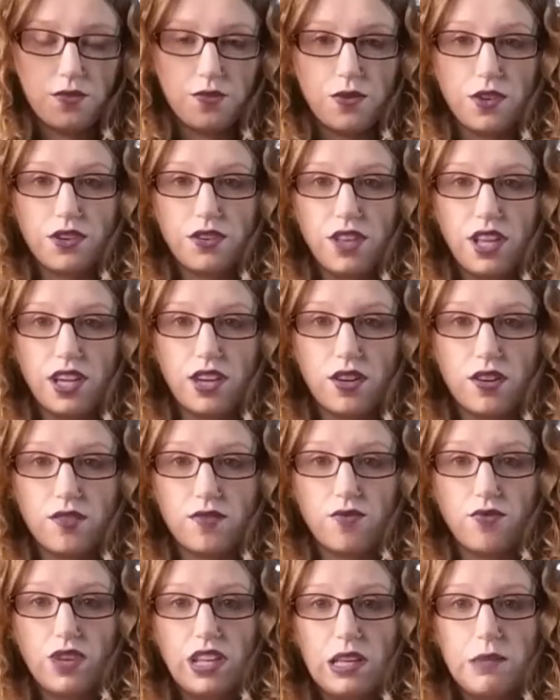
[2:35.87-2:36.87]
they're like
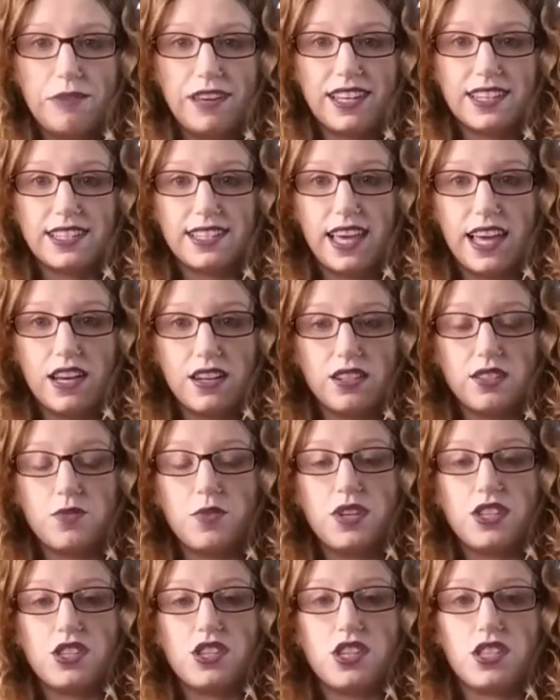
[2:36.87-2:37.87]
really big scales,
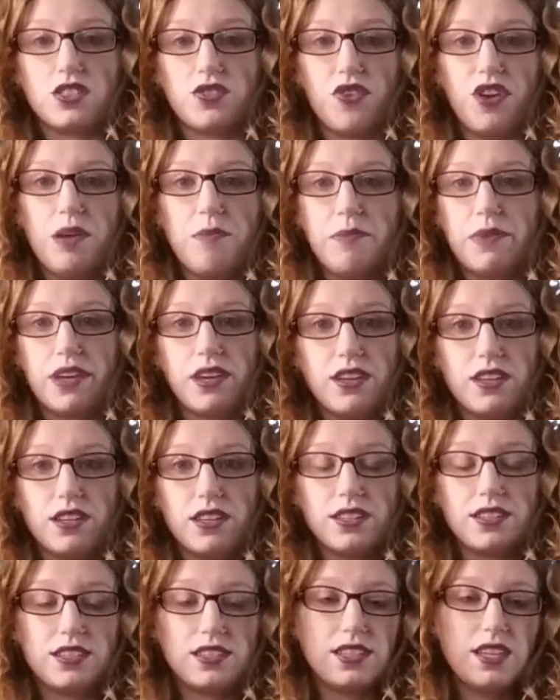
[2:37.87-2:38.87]
which is great
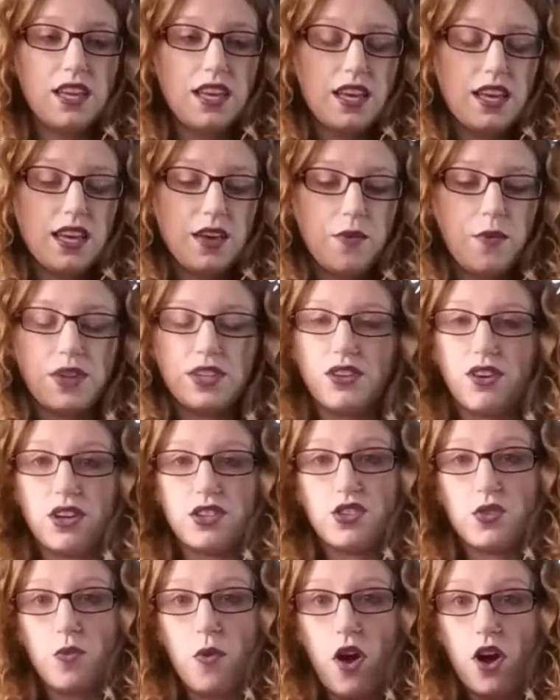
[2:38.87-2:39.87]
because when you're
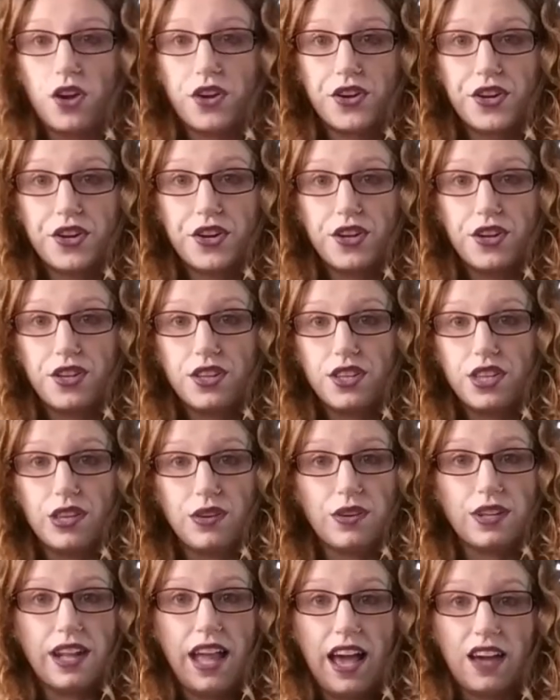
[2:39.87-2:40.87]
underwater, you
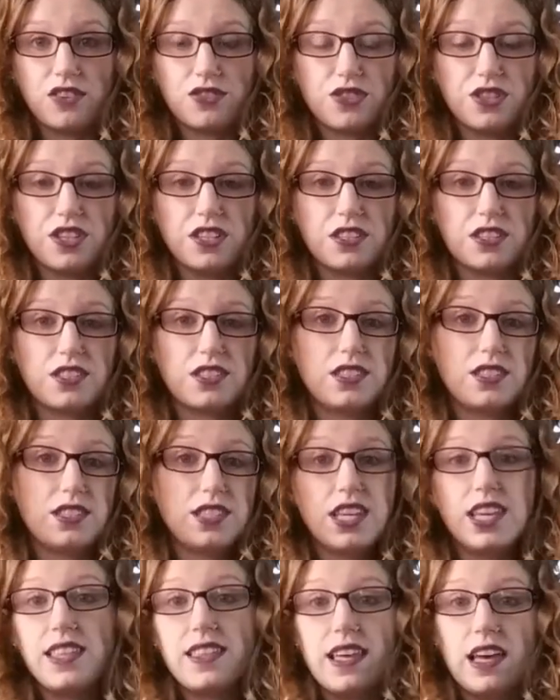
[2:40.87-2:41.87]
can actually
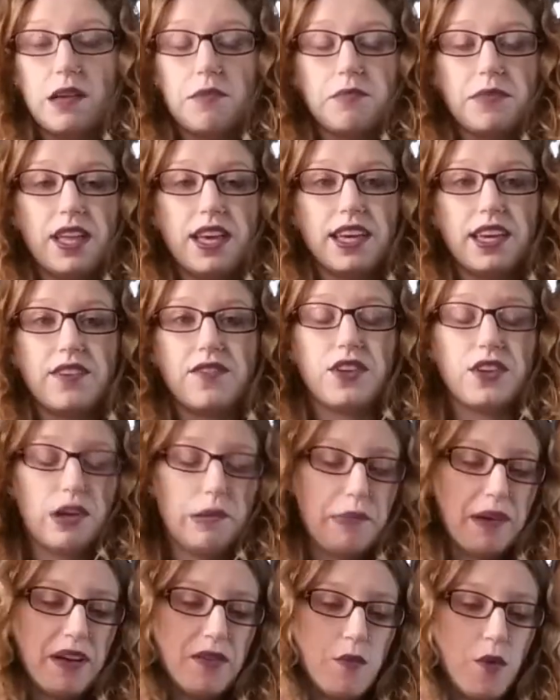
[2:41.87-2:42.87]
see them. Like if
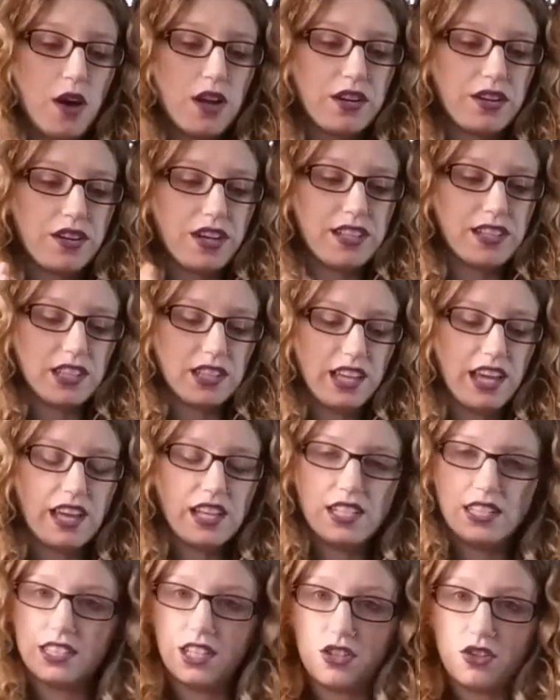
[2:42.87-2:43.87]
you're above water and the
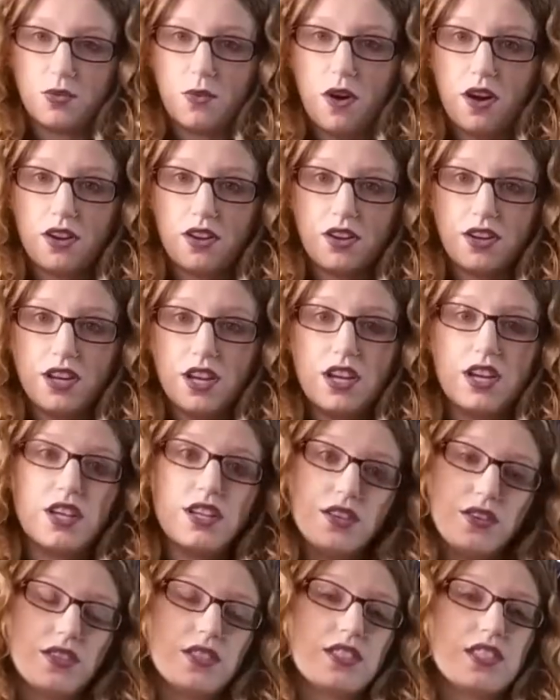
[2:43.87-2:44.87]
tail is underwater,
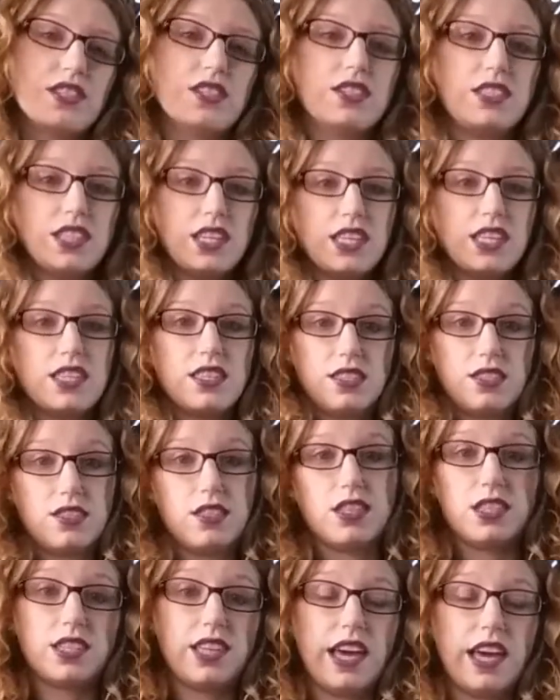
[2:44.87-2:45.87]
you can still see
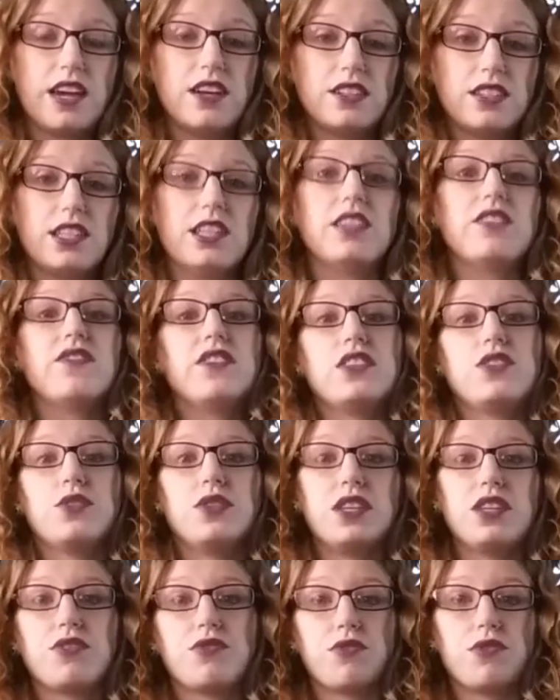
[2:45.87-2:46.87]
the scales
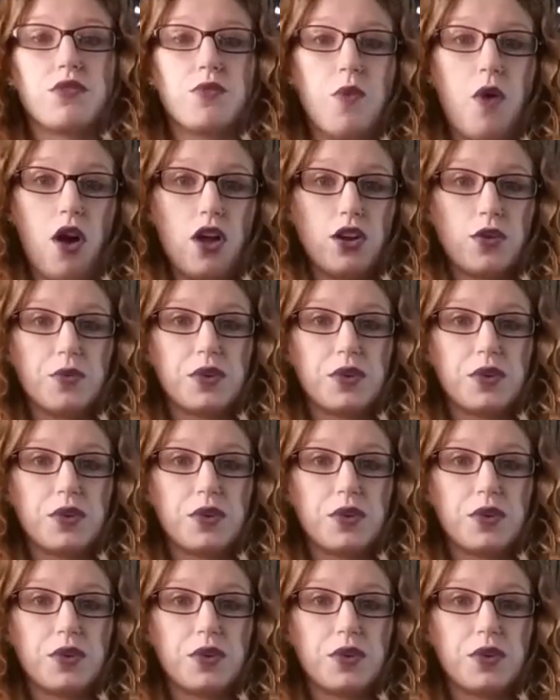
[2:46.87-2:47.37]
individually through the water,